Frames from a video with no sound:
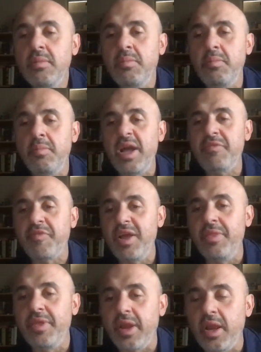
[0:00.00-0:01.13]
My
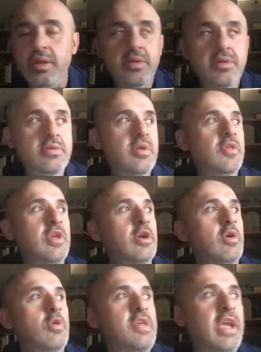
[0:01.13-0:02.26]
friend there, see, here
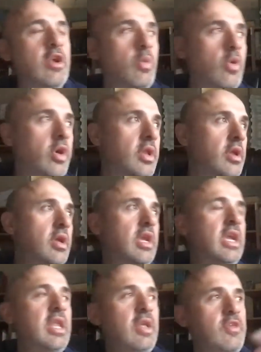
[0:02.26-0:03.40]
goes Hater Wood.
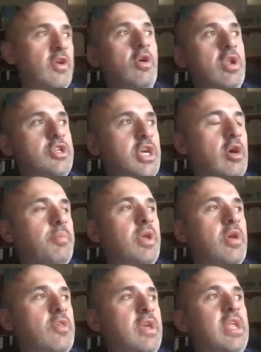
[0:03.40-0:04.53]
He needs to go to jail
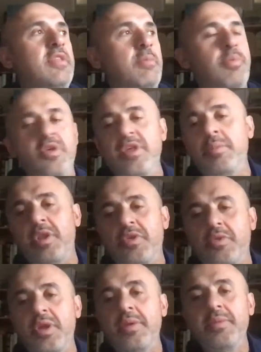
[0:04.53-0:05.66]
because he needs a prison
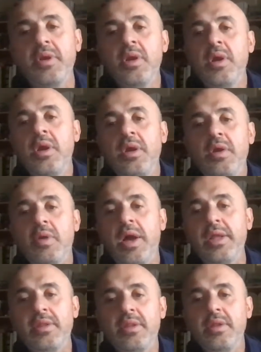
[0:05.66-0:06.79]
ministry,
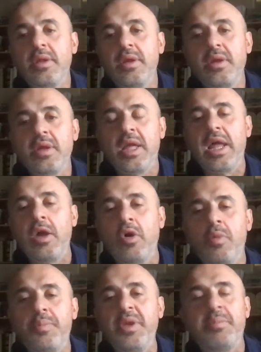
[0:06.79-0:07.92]
right? And I
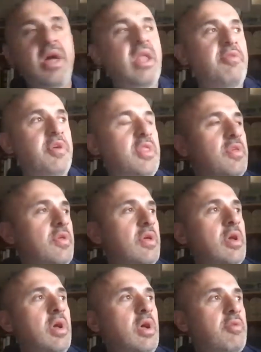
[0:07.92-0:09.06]
hope he benefits
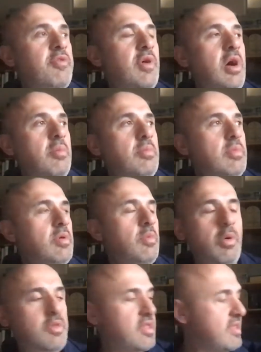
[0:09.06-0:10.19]
from
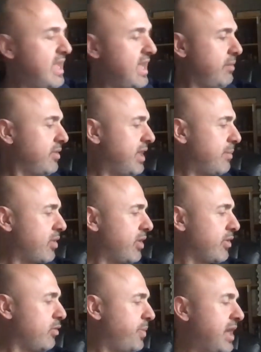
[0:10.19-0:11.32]
what was his name? That
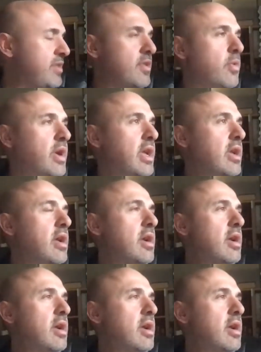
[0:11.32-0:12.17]
brother who passed away,